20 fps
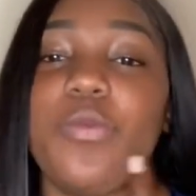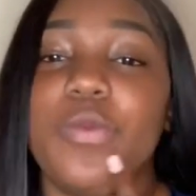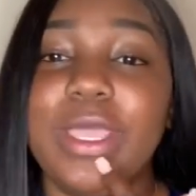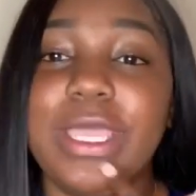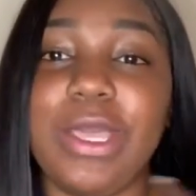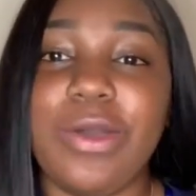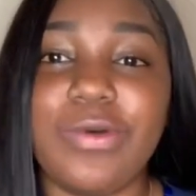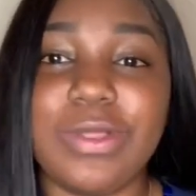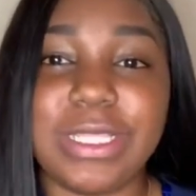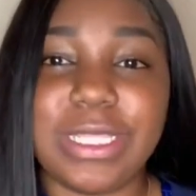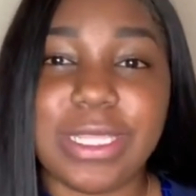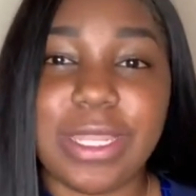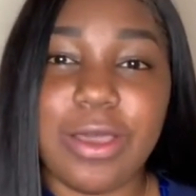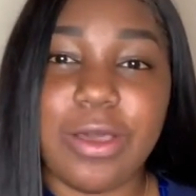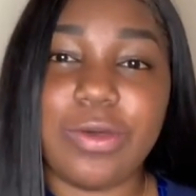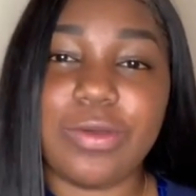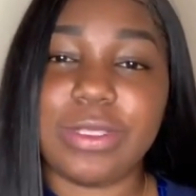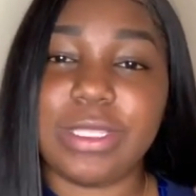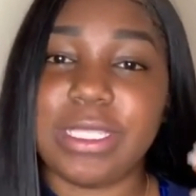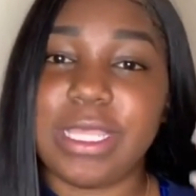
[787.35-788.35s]
we go into the
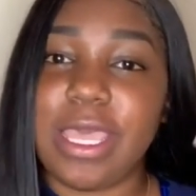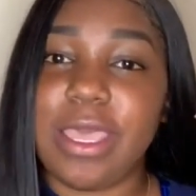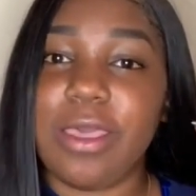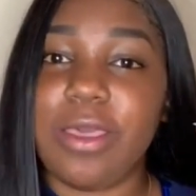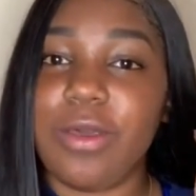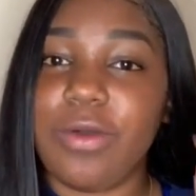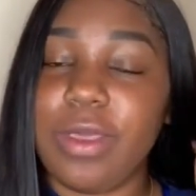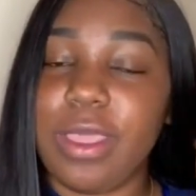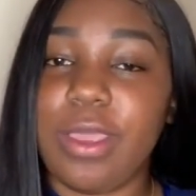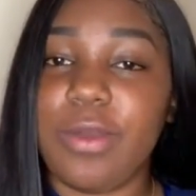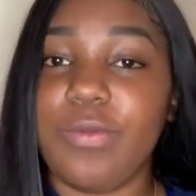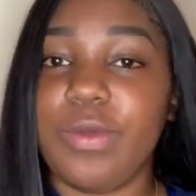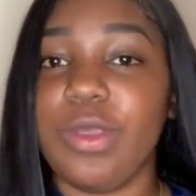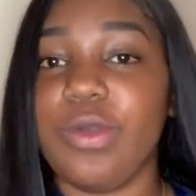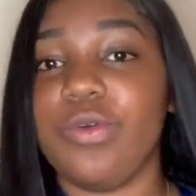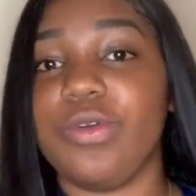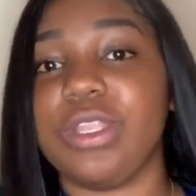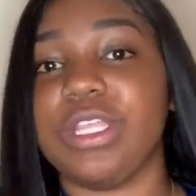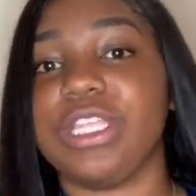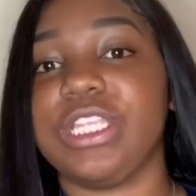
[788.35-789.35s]
hotel and we
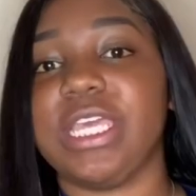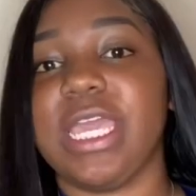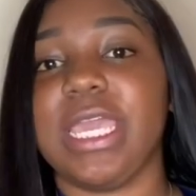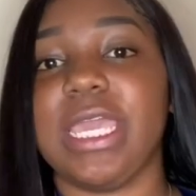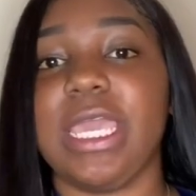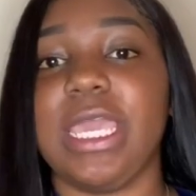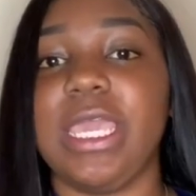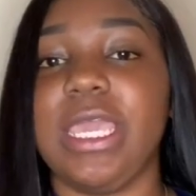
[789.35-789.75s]
going to check